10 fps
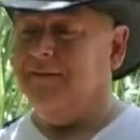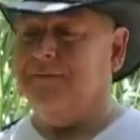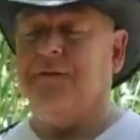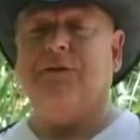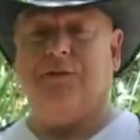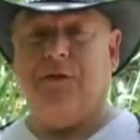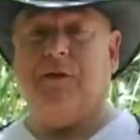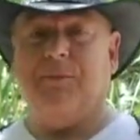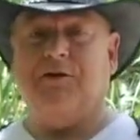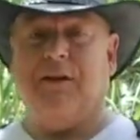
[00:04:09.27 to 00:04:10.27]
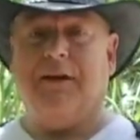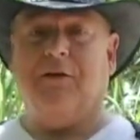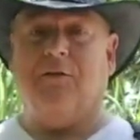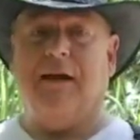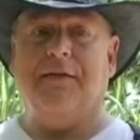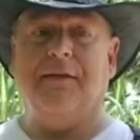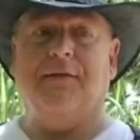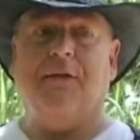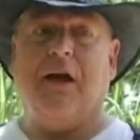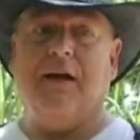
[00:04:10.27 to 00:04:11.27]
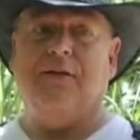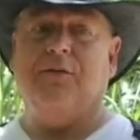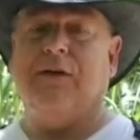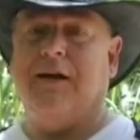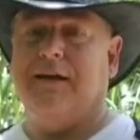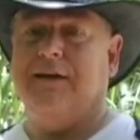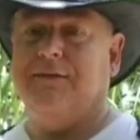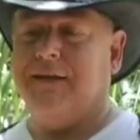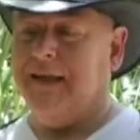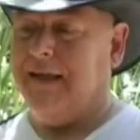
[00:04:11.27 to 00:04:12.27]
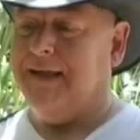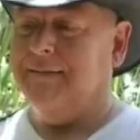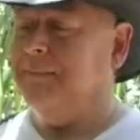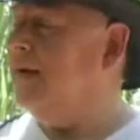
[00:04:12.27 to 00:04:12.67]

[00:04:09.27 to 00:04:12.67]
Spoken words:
Feels very much like a Grand Theft Auto kind of game.